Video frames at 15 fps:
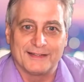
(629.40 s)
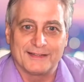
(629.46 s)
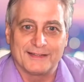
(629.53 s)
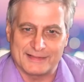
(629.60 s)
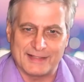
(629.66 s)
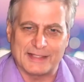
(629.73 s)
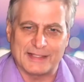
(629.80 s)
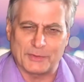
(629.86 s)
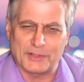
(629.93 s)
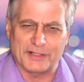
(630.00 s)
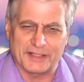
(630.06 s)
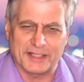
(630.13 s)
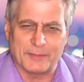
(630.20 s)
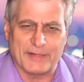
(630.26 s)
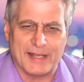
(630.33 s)
They said they were
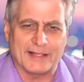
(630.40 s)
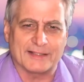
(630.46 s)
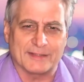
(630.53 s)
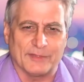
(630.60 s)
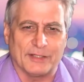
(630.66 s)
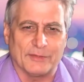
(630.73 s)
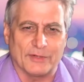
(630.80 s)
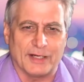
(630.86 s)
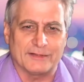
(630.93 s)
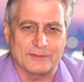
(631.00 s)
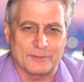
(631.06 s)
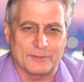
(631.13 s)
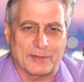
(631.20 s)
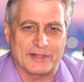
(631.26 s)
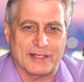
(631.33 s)
going to get back to me, right? Do
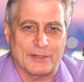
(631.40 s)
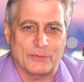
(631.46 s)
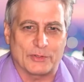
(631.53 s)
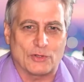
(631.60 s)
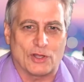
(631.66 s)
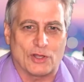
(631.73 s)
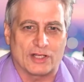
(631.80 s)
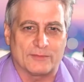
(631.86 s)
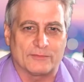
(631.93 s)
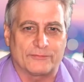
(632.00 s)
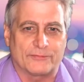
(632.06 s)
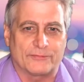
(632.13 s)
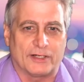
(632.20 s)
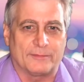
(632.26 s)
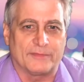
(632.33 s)
you remember that? We called him
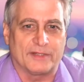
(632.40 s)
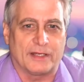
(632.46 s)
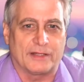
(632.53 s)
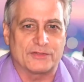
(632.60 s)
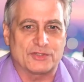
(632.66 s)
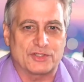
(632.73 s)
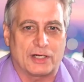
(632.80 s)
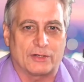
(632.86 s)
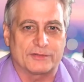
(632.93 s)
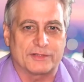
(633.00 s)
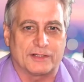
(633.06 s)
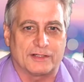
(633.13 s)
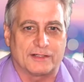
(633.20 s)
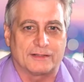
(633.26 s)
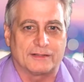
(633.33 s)
from the
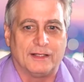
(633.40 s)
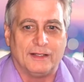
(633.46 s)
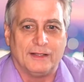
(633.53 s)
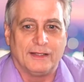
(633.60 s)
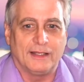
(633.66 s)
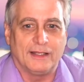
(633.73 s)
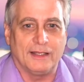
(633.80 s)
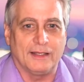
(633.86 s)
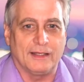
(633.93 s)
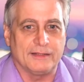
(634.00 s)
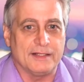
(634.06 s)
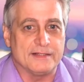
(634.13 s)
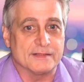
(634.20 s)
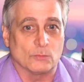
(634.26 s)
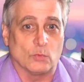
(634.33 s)
Sheraton and
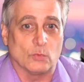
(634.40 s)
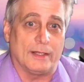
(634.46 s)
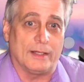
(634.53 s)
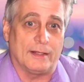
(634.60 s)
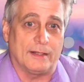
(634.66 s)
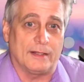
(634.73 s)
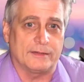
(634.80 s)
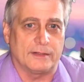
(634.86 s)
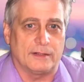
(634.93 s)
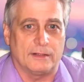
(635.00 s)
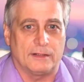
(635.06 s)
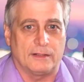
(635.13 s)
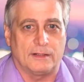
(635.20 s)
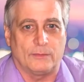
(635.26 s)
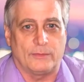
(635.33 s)
he said, well, you
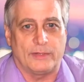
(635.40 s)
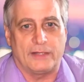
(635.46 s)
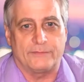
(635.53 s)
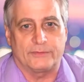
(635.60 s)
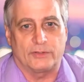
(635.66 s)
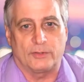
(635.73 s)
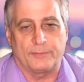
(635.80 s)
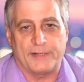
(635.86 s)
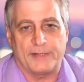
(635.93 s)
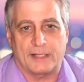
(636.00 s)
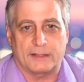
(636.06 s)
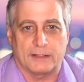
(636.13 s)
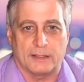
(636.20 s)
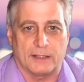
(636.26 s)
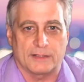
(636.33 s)
know, we haven't heard
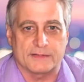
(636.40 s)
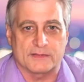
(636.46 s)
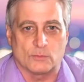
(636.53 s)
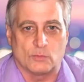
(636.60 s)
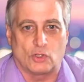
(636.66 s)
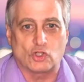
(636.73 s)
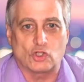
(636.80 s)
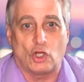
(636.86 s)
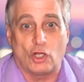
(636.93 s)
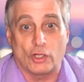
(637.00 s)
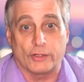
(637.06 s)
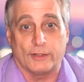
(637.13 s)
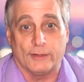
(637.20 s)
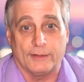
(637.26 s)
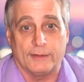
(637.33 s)
back yet, so we'll call
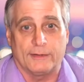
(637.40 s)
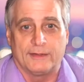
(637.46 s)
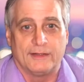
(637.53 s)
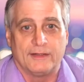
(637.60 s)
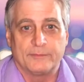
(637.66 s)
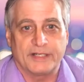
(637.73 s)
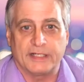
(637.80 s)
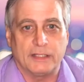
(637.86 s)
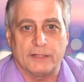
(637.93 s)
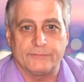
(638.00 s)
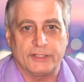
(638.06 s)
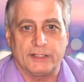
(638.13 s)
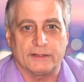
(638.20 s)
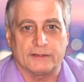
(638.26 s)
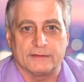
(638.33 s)
you, but he never
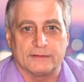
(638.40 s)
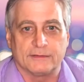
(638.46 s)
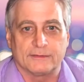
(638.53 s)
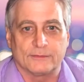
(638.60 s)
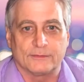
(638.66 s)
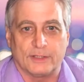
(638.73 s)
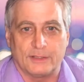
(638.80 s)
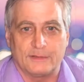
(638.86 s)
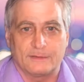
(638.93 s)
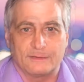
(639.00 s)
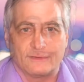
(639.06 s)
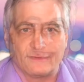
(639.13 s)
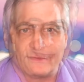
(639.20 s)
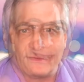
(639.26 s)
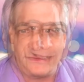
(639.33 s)
did. Right.
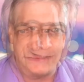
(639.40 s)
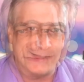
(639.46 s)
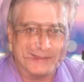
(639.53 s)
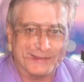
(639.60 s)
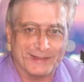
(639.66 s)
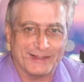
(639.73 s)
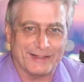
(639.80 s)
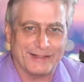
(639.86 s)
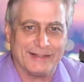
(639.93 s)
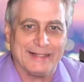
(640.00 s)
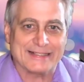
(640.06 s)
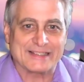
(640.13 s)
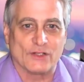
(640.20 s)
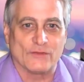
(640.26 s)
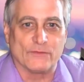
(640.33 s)
We asked
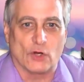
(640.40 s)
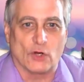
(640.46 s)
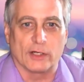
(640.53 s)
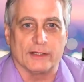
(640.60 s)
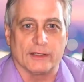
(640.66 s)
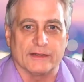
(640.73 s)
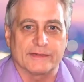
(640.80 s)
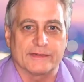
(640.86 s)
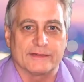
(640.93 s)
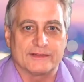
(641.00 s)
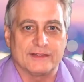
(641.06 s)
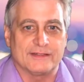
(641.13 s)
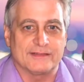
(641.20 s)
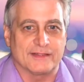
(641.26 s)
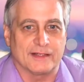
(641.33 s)
Itzel Vargas.
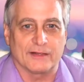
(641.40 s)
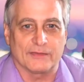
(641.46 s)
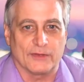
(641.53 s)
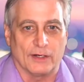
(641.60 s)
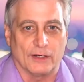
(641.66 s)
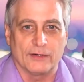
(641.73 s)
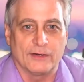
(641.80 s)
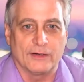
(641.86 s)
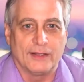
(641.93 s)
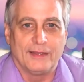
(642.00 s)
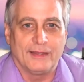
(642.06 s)
She's sitting there.